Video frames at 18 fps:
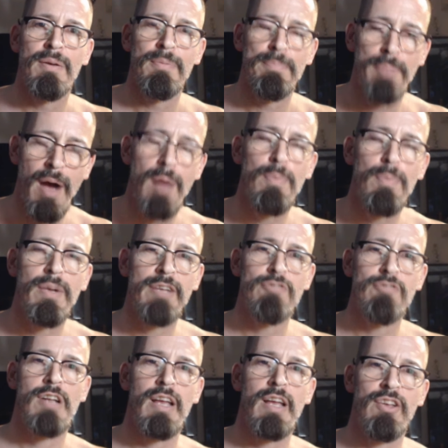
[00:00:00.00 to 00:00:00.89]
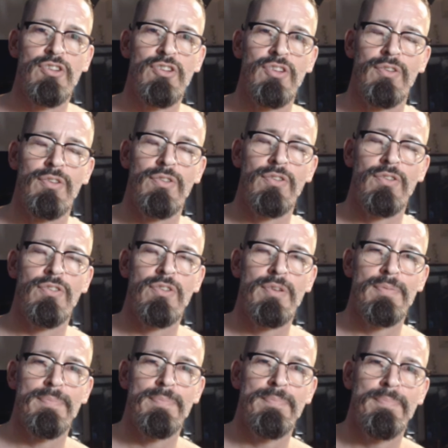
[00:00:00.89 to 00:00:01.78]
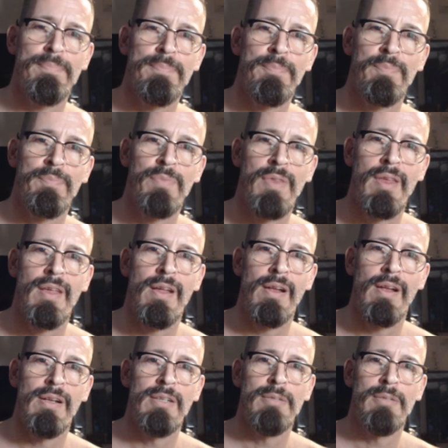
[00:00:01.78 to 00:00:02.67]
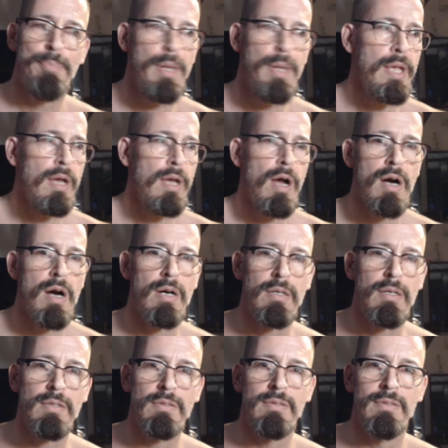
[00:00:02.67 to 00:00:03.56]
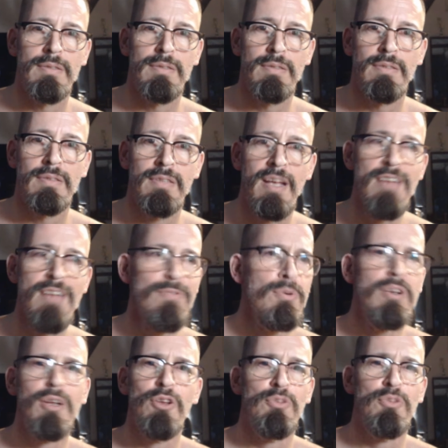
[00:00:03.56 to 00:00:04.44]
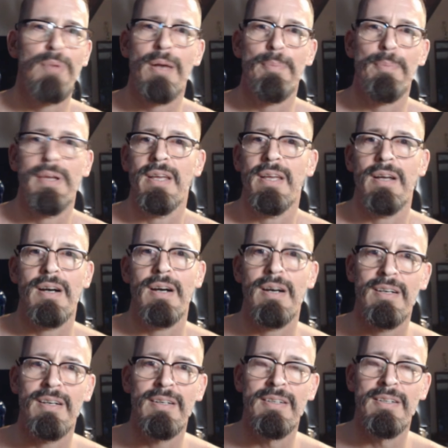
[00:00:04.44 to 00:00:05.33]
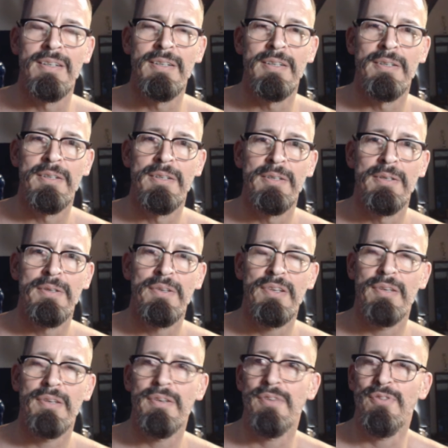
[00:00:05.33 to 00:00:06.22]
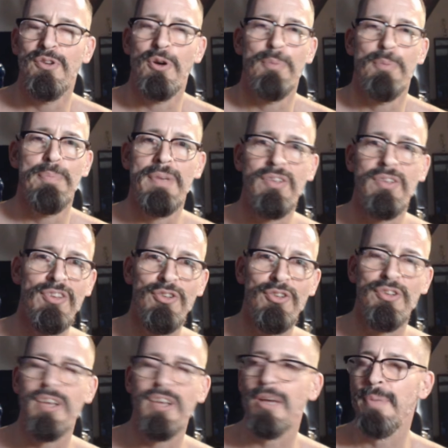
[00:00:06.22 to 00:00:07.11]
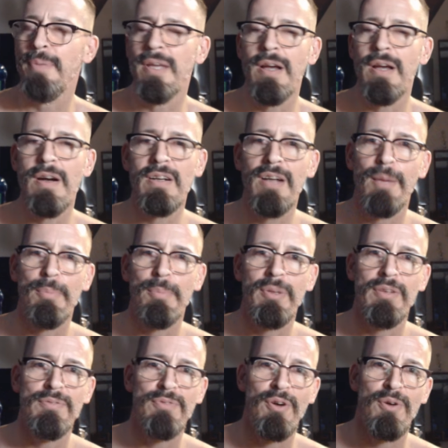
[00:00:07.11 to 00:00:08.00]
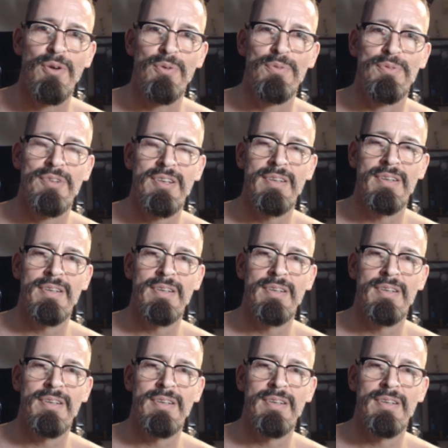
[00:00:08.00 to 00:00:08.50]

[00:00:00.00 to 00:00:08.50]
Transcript: public relations, PR. Everyone knows about PR. If you've got a business, you get a PR company involved.